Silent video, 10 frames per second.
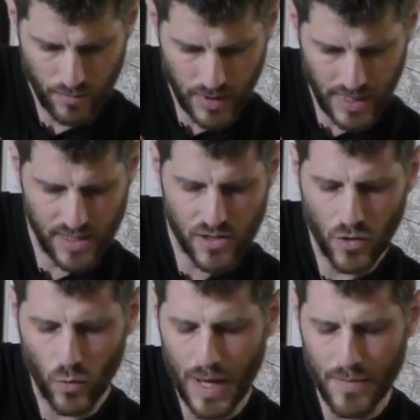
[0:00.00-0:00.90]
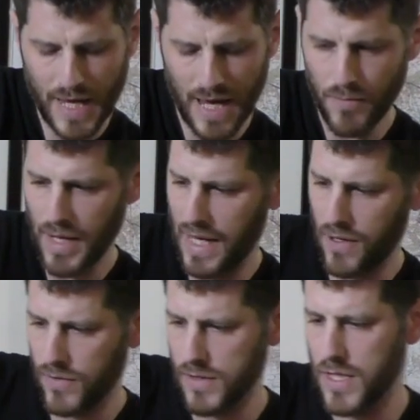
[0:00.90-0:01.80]
plug it into the webcam
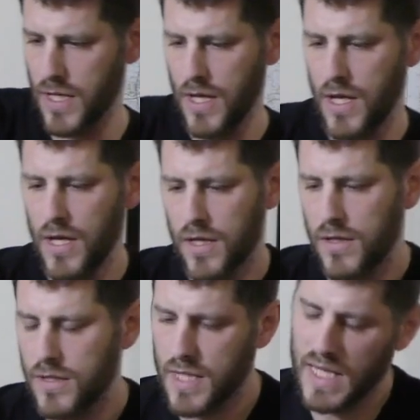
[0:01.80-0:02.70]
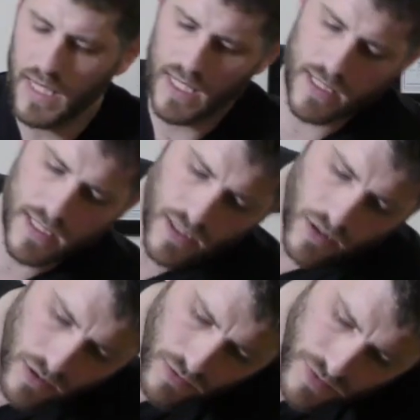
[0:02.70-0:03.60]
out, because then this
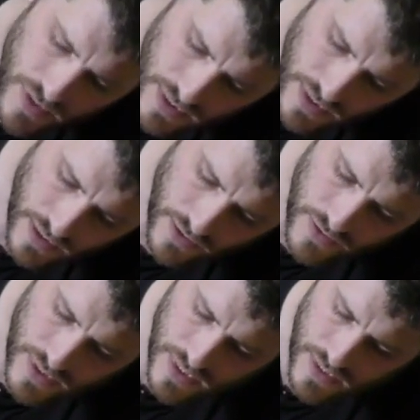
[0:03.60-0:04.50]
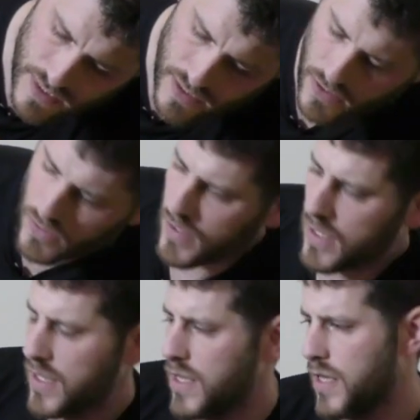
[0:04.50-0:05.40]
obviously goes into
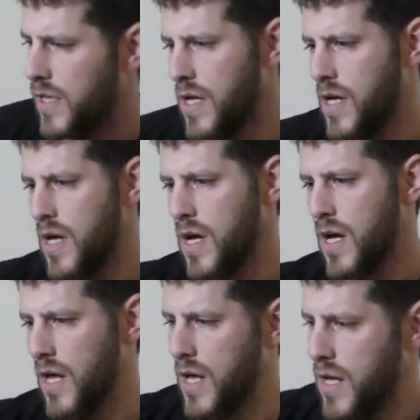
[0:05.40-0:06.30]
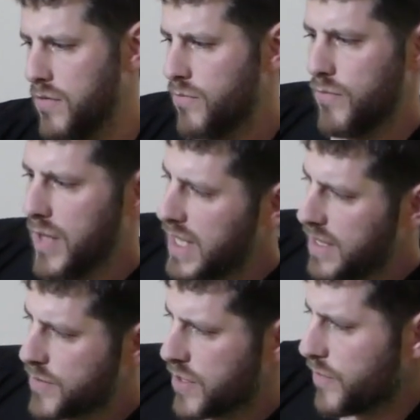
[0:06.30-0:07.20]
my
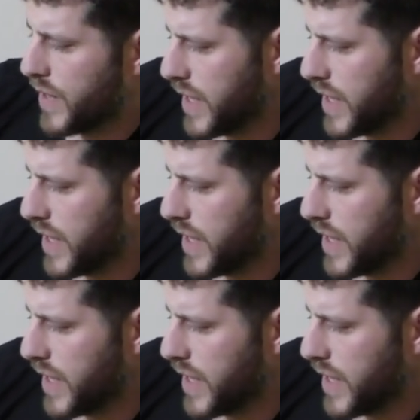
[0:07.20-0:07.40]
laptop